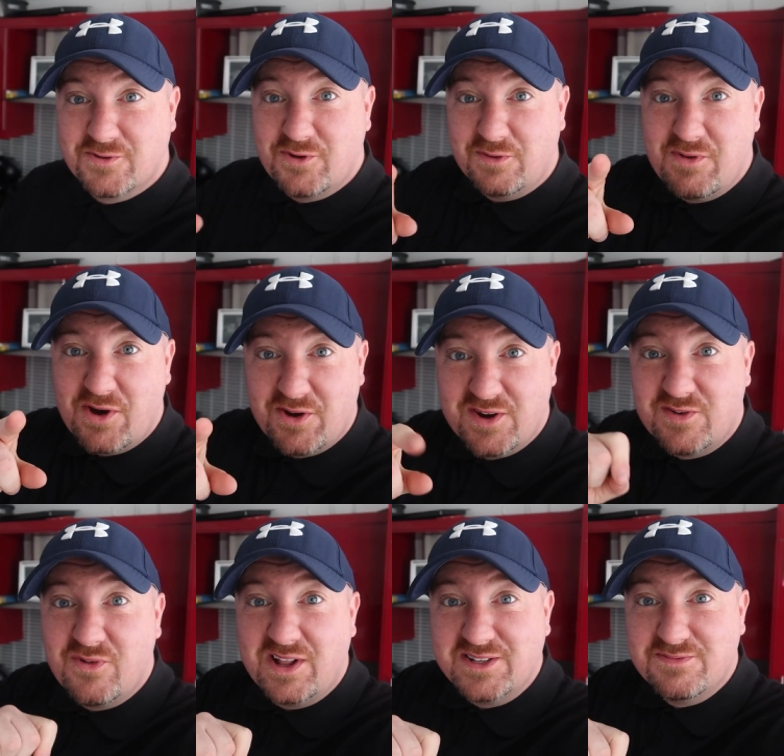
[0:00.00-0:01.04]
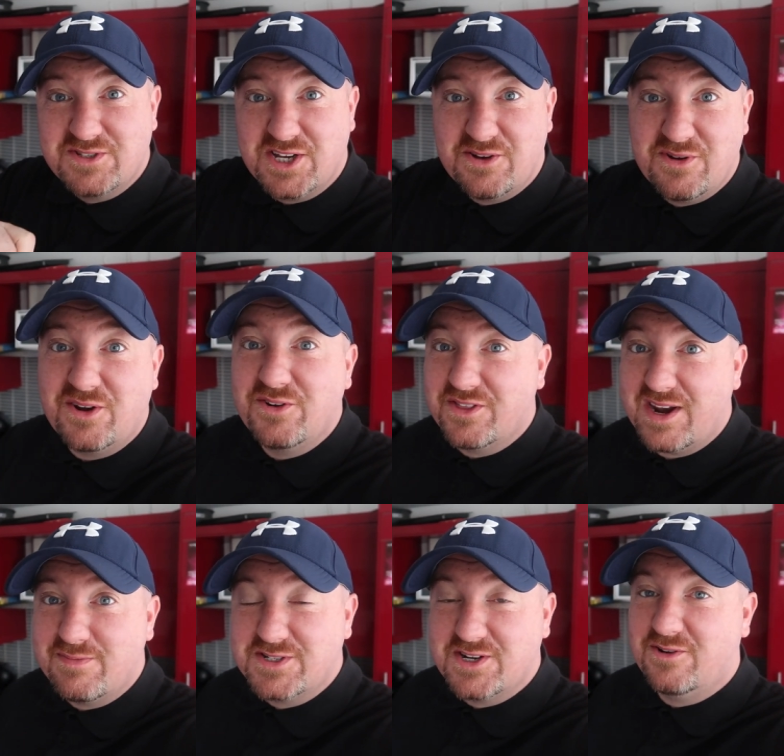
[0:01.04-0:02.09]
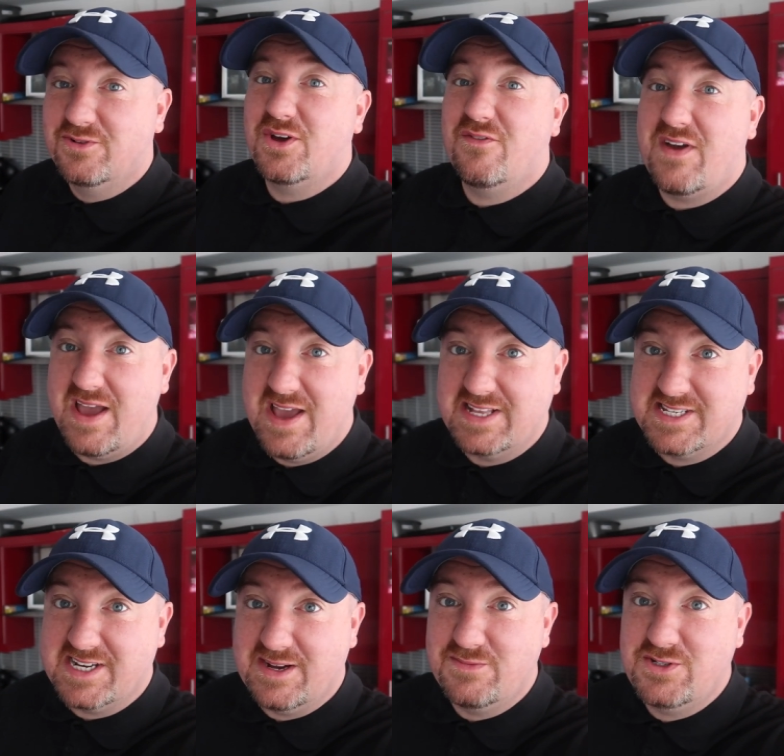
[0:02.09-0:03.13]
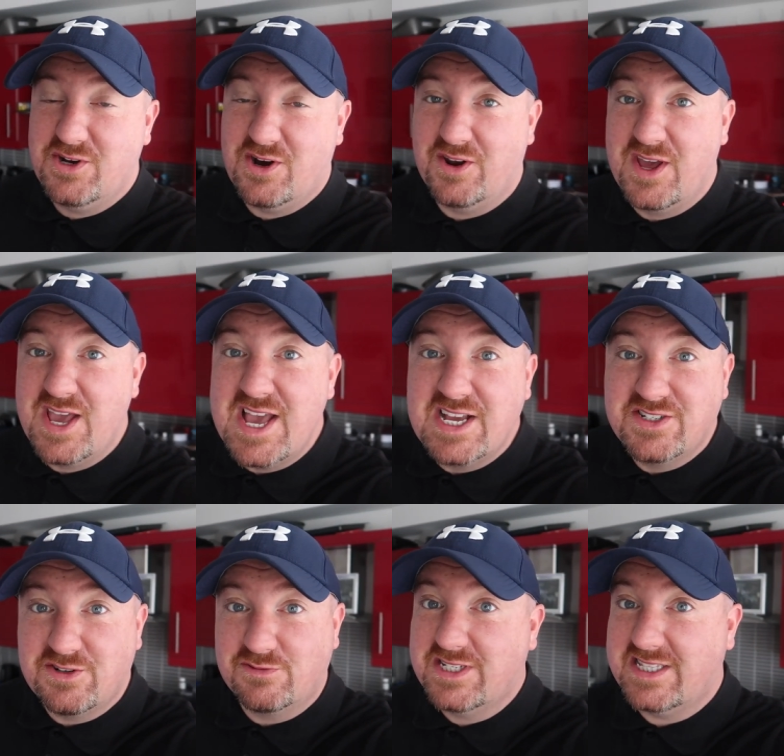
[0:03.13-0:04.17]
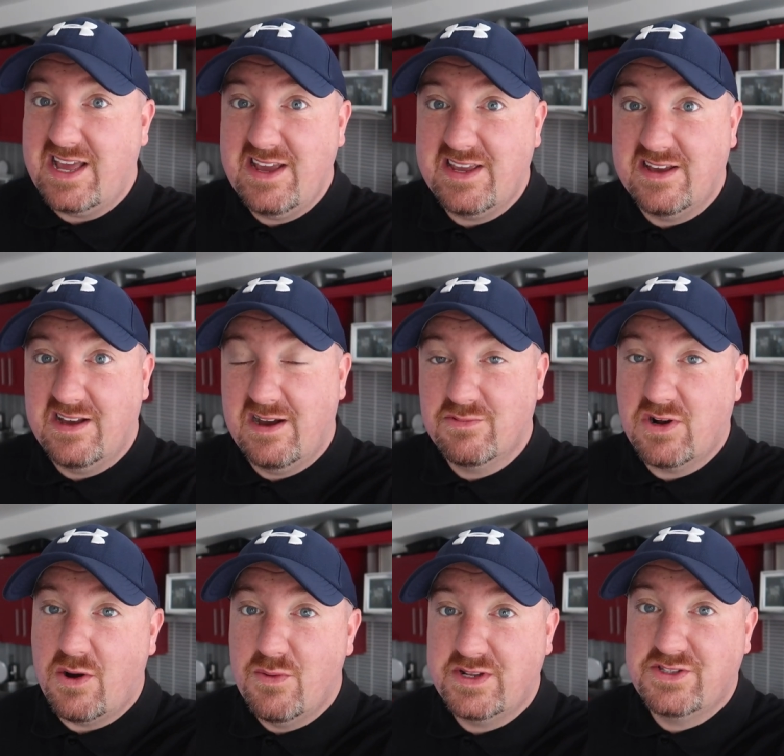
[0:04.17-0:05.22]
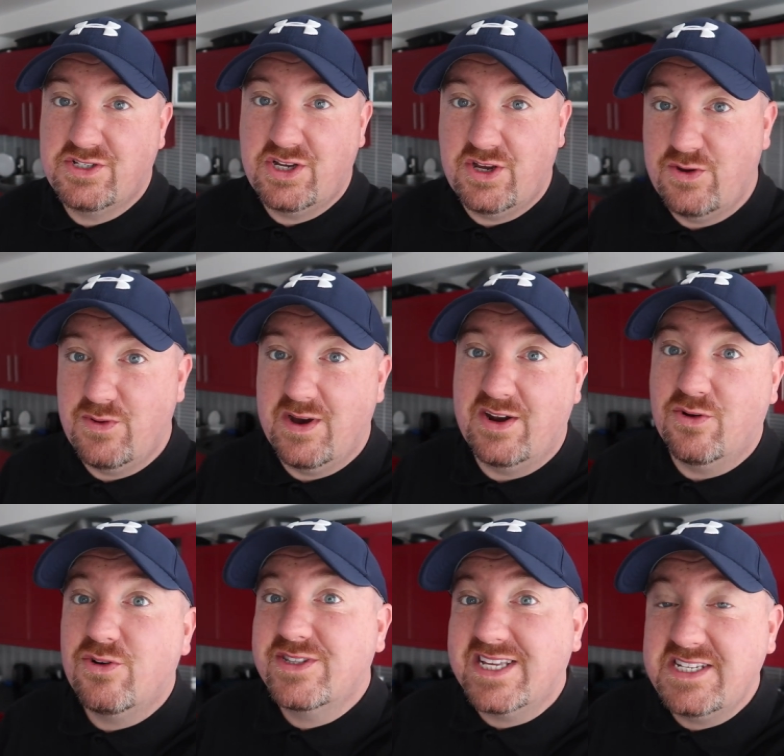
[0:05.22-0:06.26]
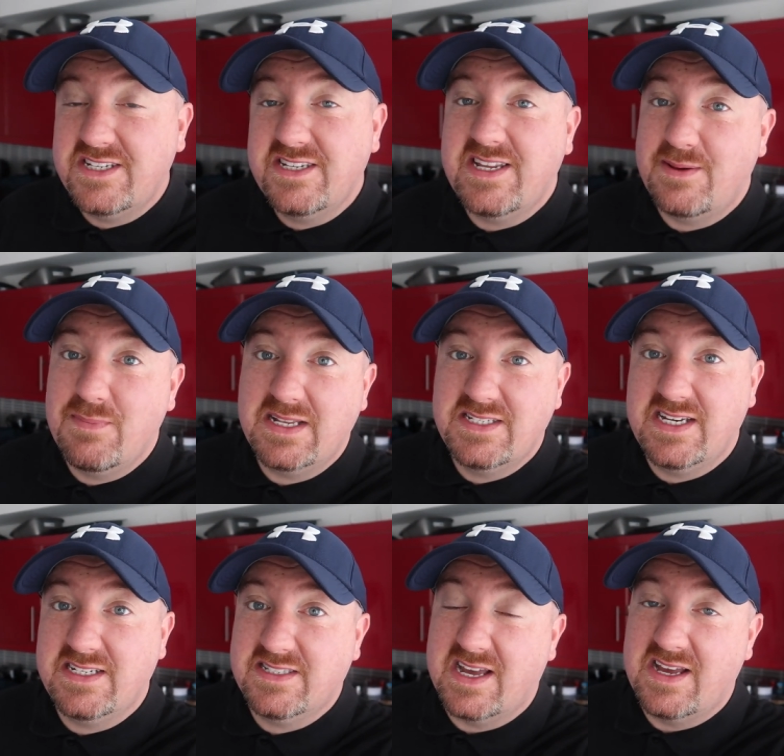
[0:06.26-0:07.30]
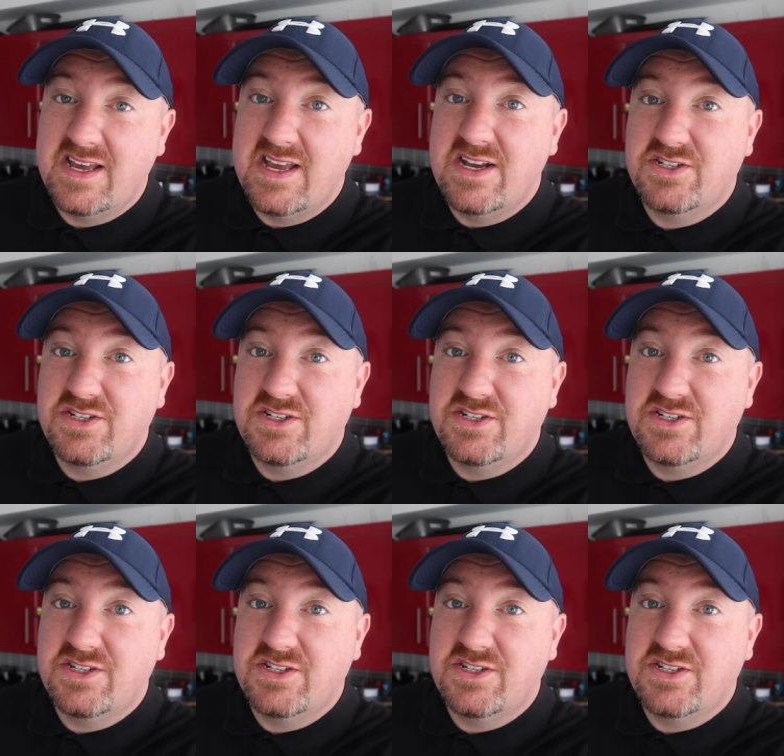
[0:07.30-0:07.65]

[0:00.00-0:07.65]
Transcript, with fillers: Good morning, welcome to another episode of Airtime John. So today I'm going to an audition in Manchester.